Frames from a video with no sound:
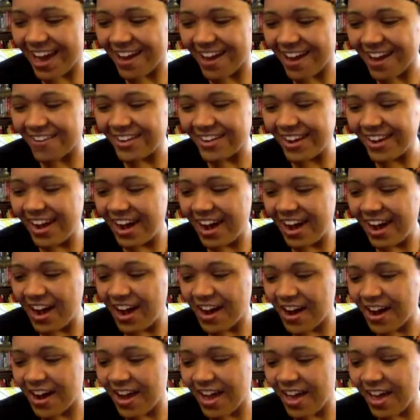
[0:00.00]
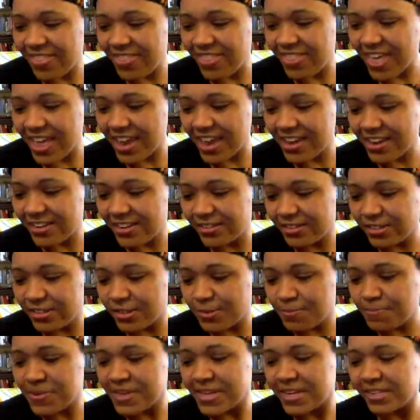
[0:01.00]
And then
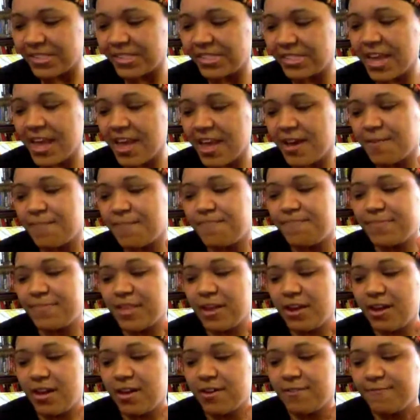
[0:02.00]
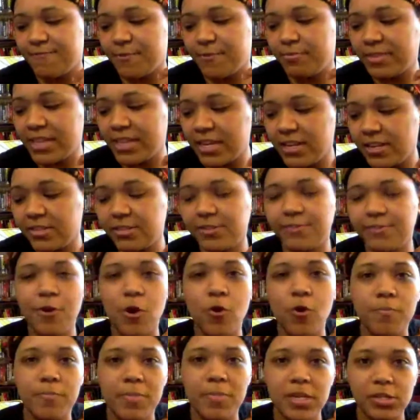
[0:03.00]
Topeka Sam from Ladies of Hope
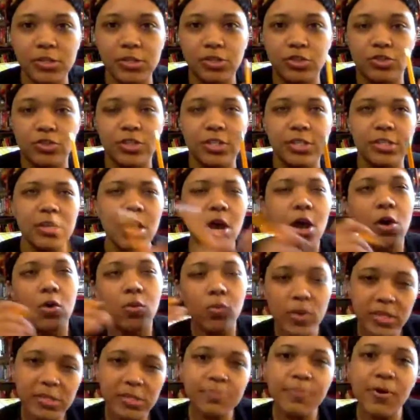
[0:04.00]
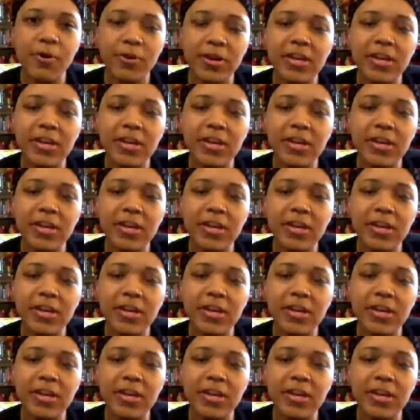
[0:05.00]
Ministries. We spoke, as you